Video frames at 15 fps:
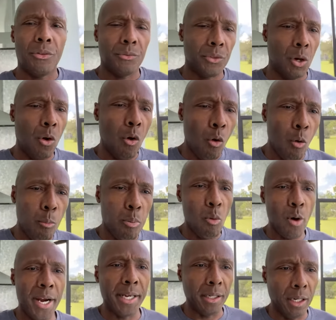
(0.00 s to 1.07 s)
The whole
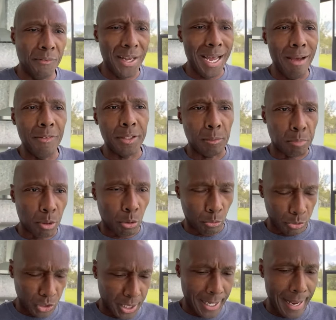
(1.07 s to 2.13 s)
point of having a
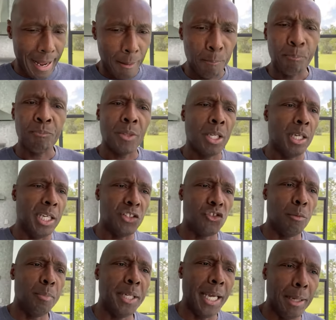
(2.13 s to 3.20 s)
brokerage account is
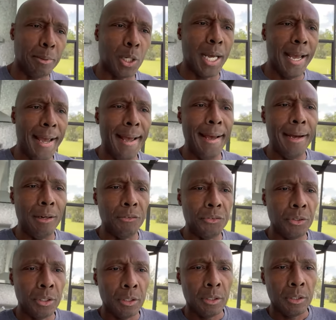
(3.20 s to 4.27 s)
to be able to have
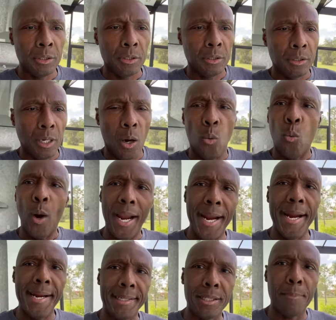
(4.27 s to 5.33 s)
a
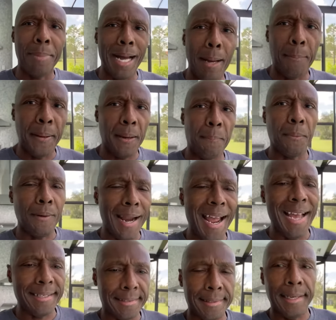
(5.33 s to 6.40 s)
way to buy paper
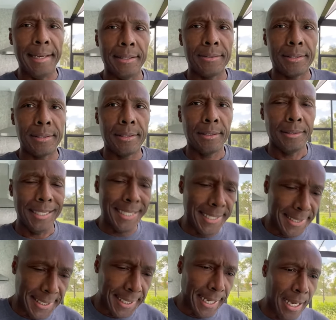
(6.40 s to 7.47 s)
assets,
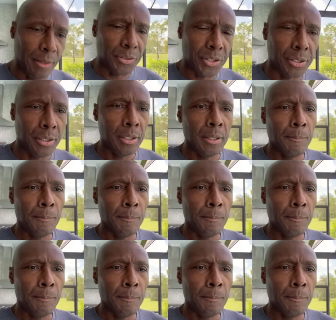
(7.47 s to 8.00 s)
ETFs,